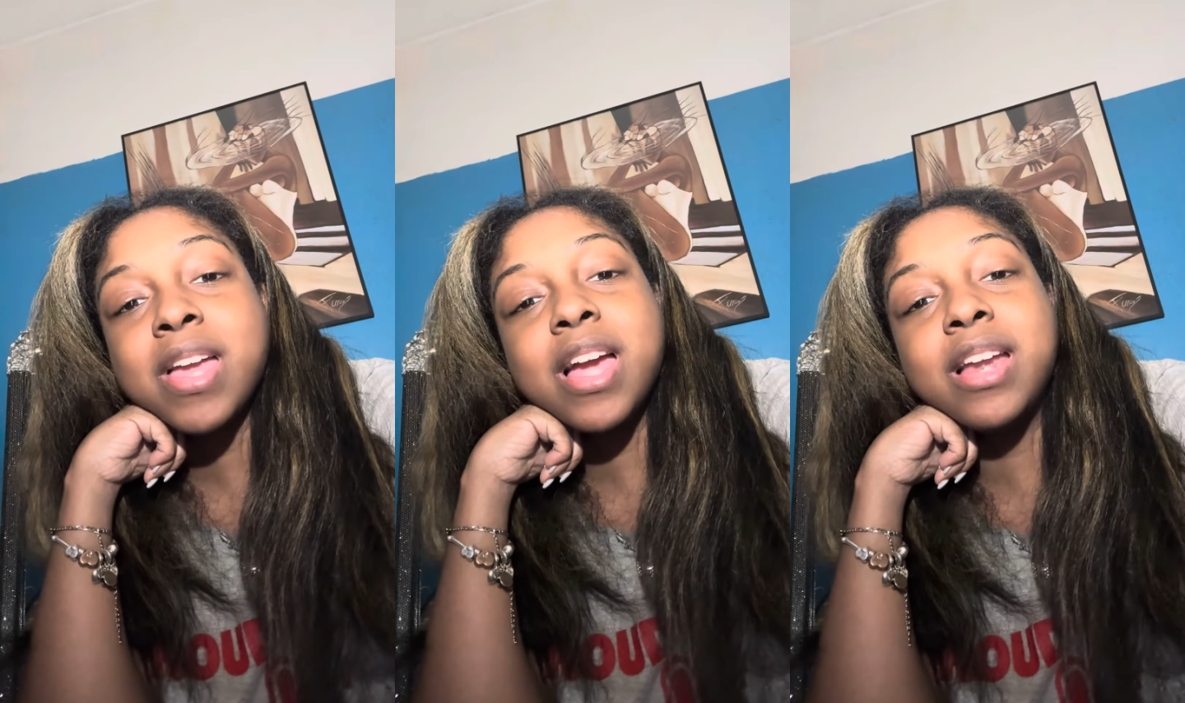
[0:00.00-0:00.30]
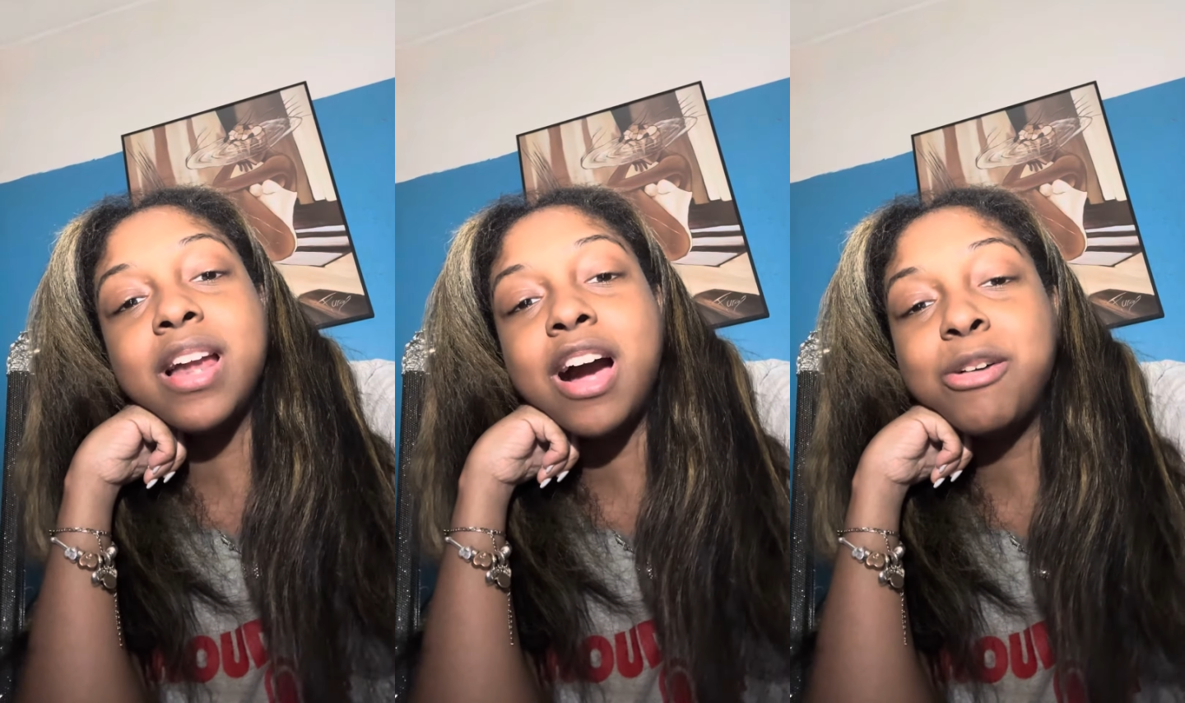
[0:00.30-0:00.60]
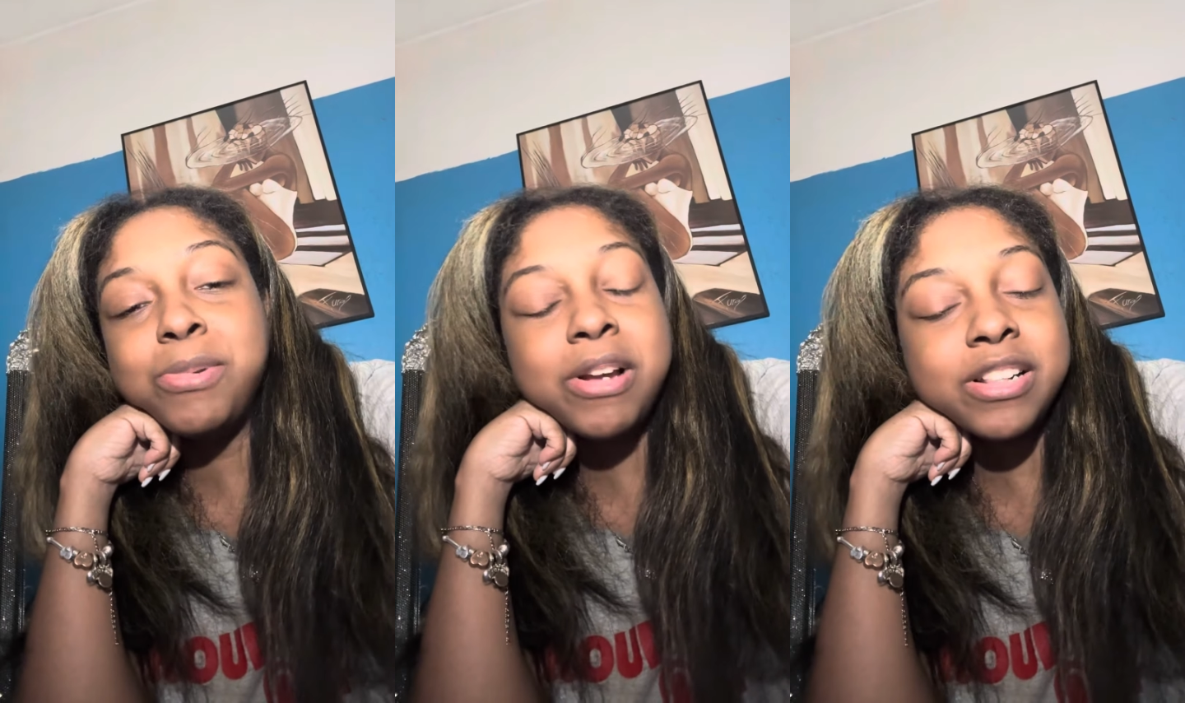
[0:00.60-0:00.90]
And I
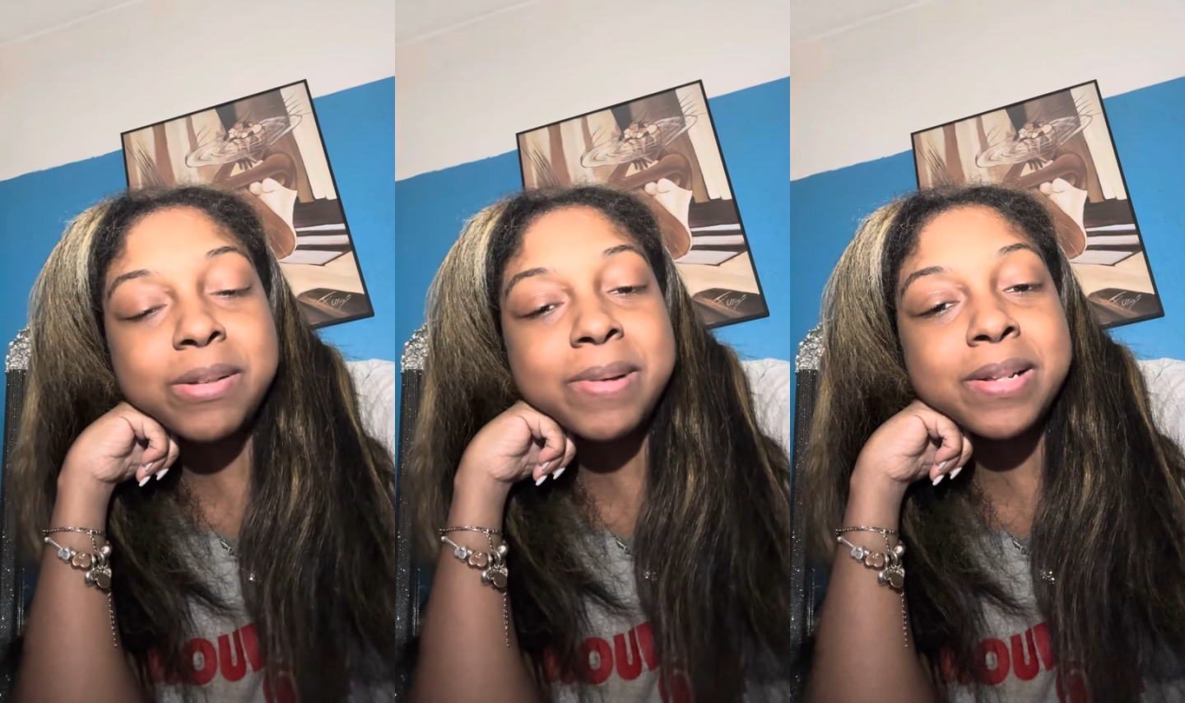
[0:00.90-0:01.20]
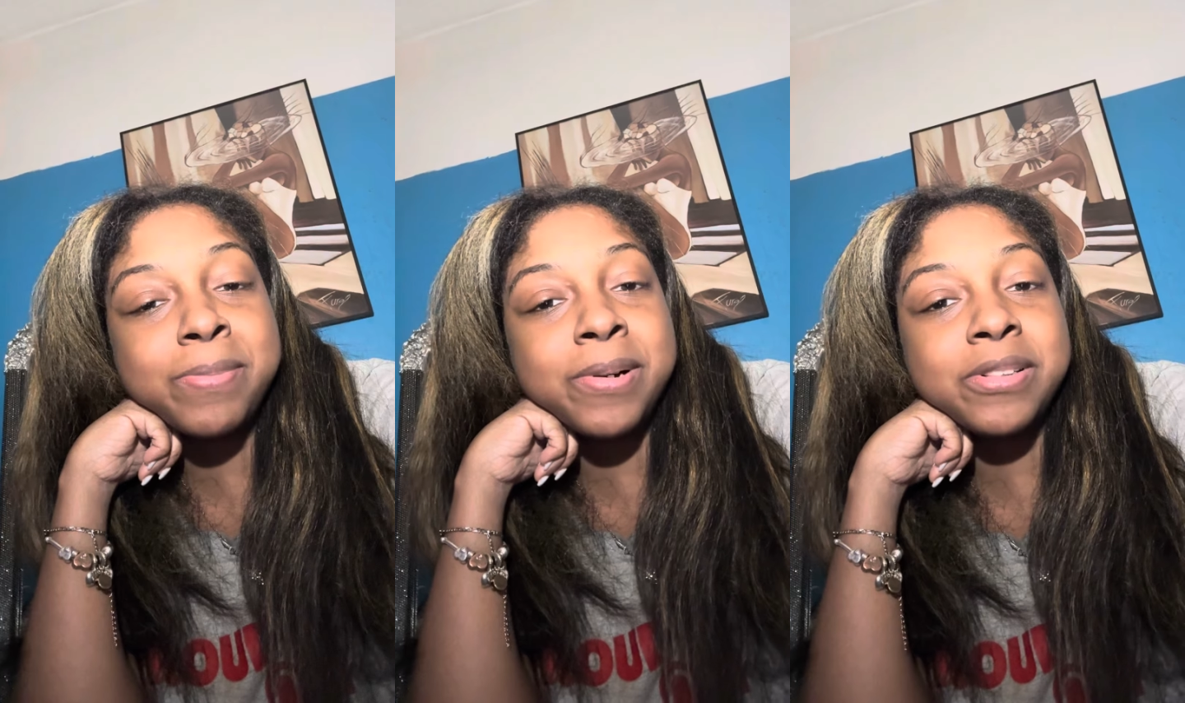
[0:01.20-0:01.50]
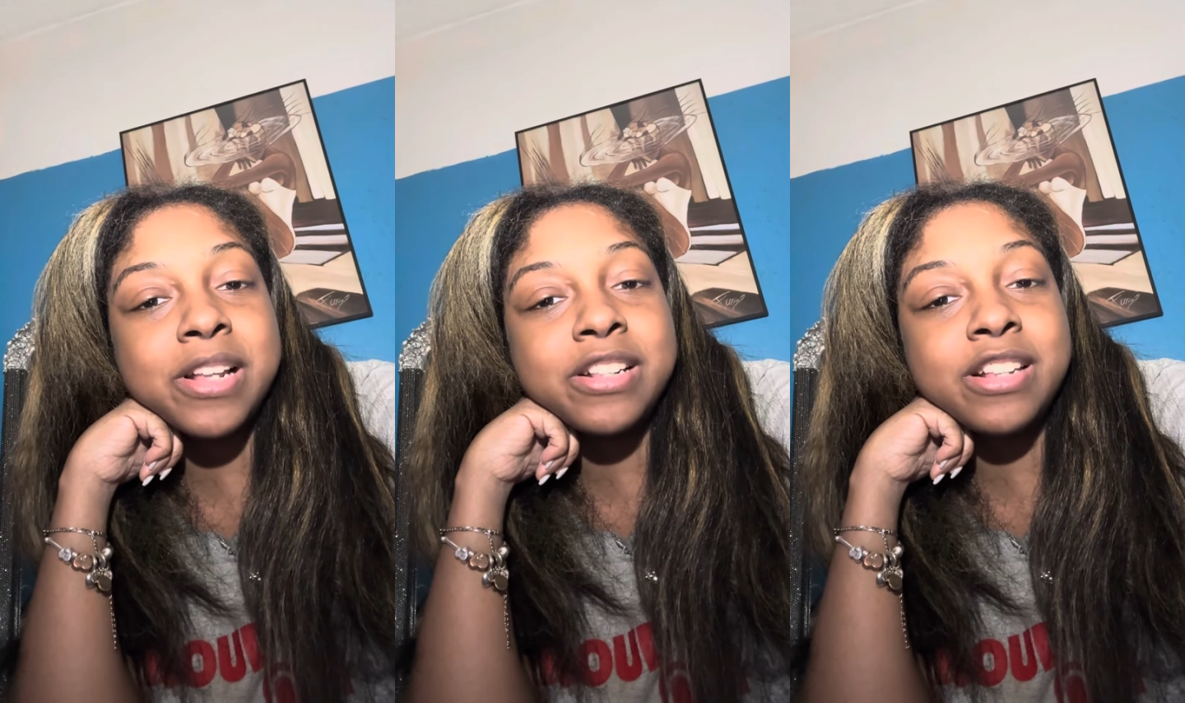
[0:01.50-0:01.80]
hope you had the best
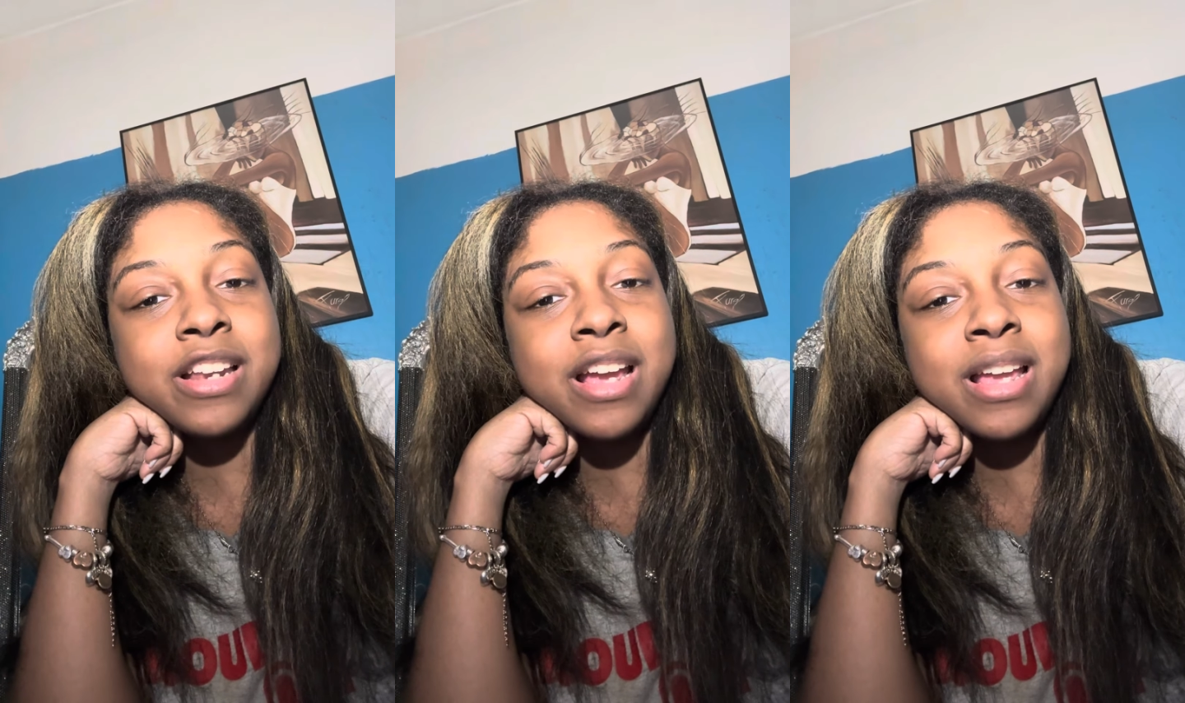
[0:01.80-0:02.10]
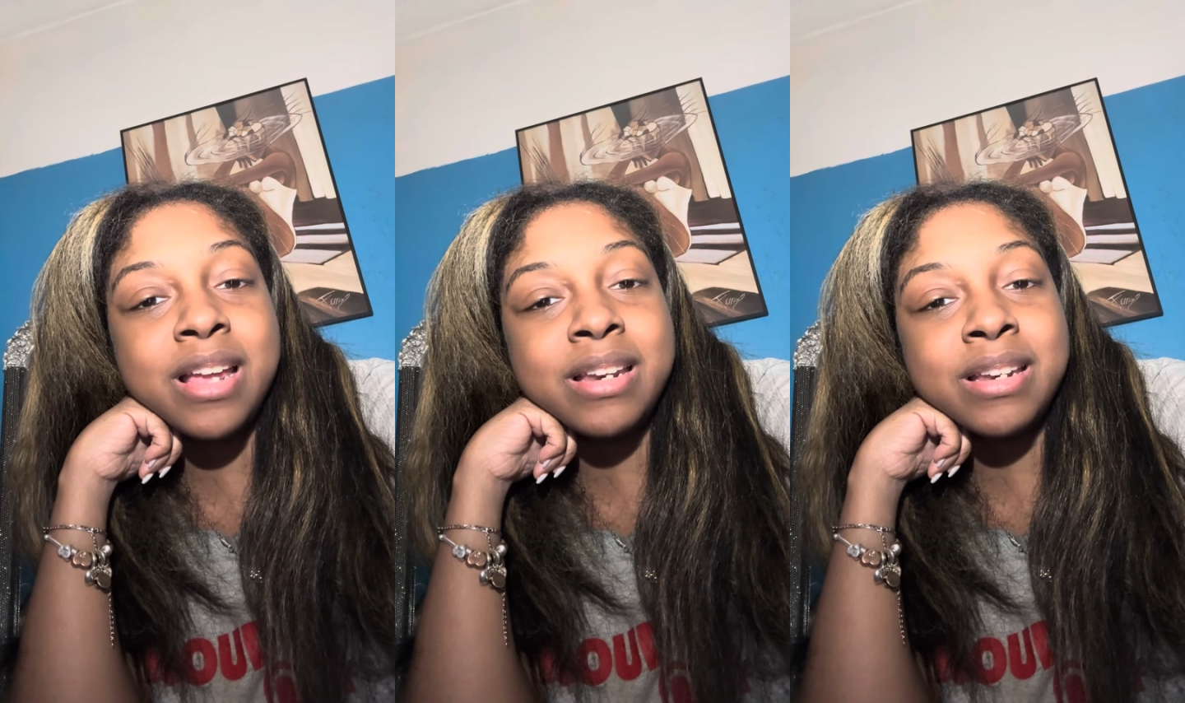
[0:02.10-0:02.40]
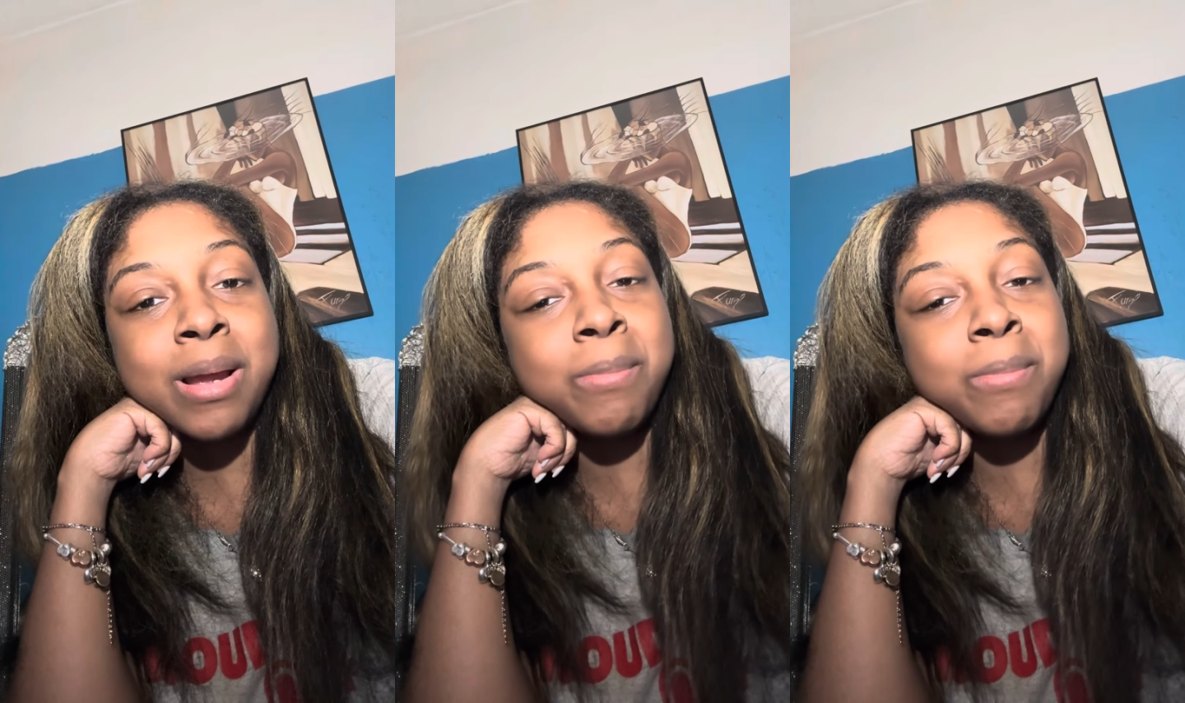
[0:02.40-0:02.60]
birthday today and